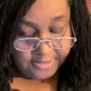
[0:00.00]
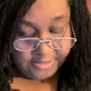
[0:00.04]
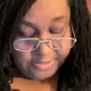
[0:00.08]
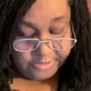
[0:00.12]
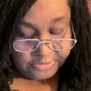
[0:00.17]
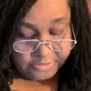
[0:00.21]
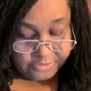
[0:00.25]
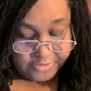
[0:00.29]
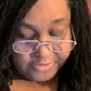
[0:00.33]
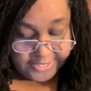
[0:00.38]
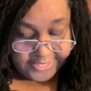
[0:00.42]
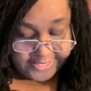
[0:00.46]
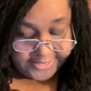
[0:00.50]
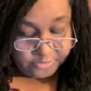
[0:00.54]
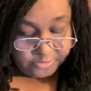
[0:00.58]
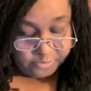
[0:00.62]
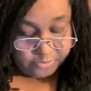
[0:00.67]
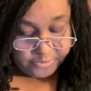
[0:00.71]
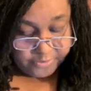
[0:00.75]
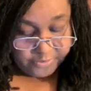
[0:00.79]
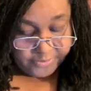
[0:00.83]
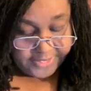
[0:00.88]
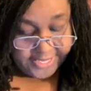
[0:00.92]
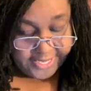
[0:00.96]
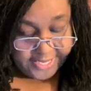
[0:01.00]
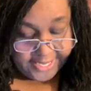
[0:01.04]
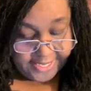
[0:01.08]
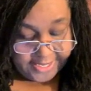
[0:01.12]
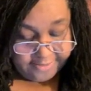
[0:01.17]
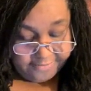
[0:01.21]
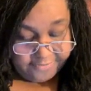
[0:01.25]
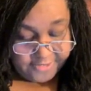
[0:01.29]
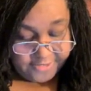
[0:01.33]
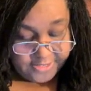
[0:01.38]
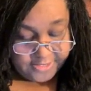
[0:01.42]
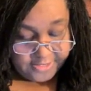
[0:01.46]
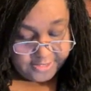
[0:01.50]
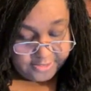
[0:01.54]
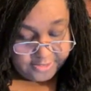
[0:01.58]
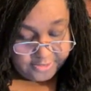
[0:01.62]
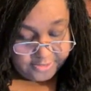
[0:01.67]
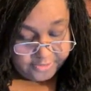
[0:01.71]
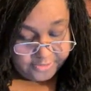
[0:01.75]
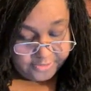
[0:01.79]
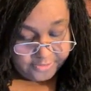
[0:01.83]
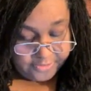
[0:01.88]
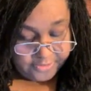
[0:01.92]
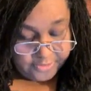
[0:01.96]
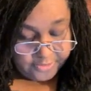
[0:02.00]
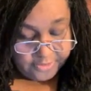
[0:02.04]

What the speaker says: So that's what we have here.